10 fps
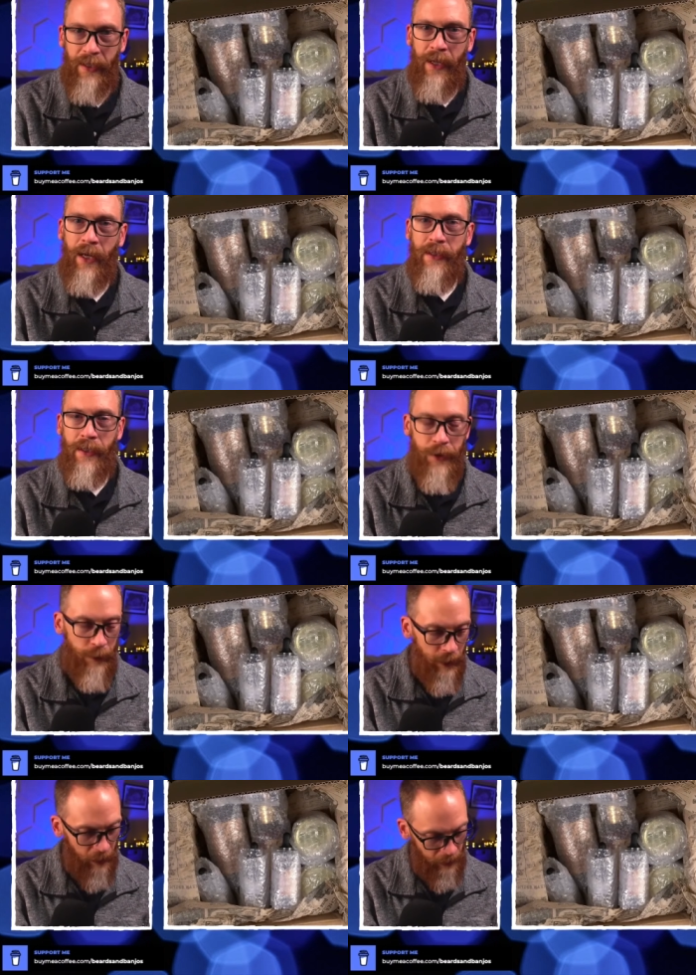not
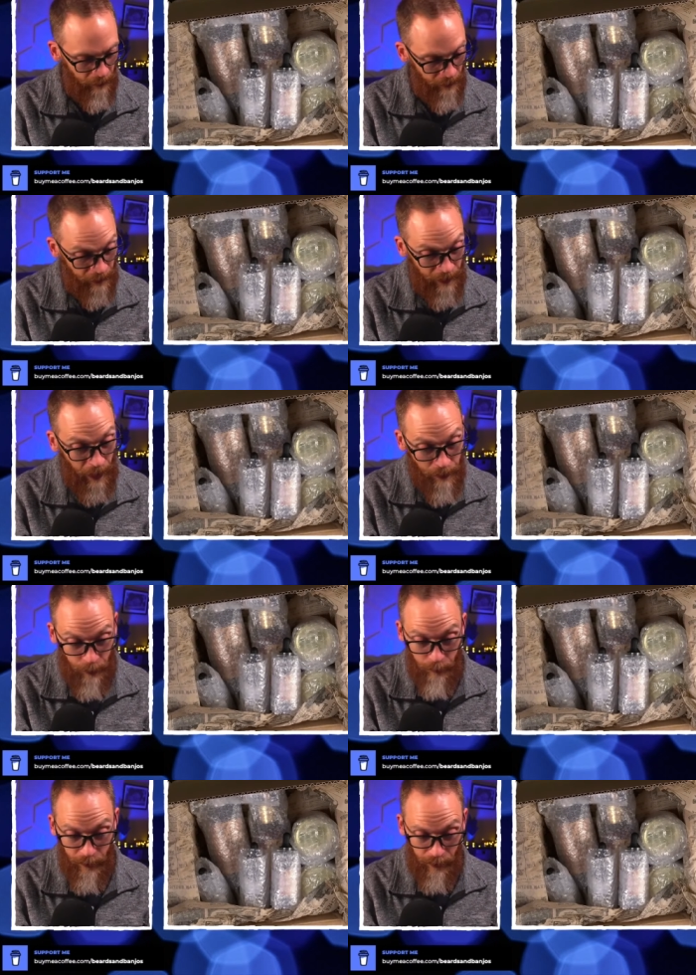
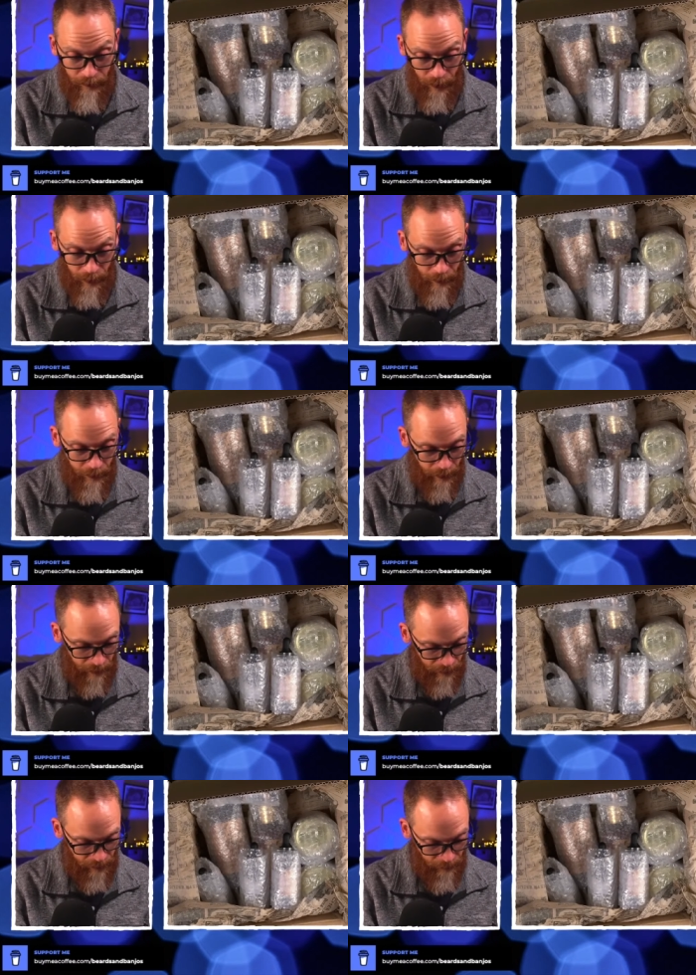too big of a hurry,
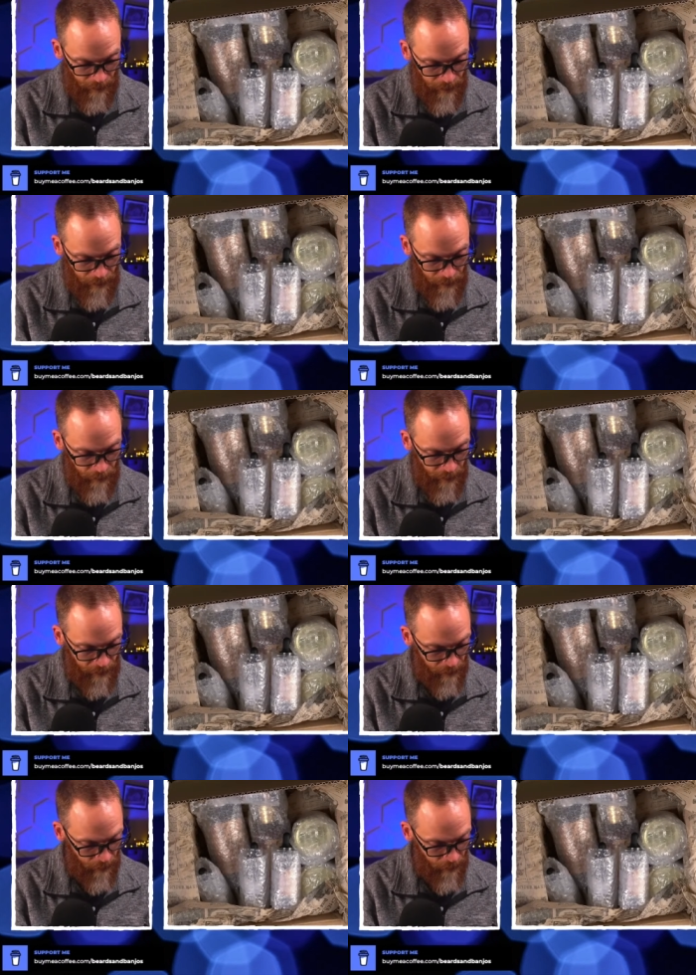because if you do, you will get in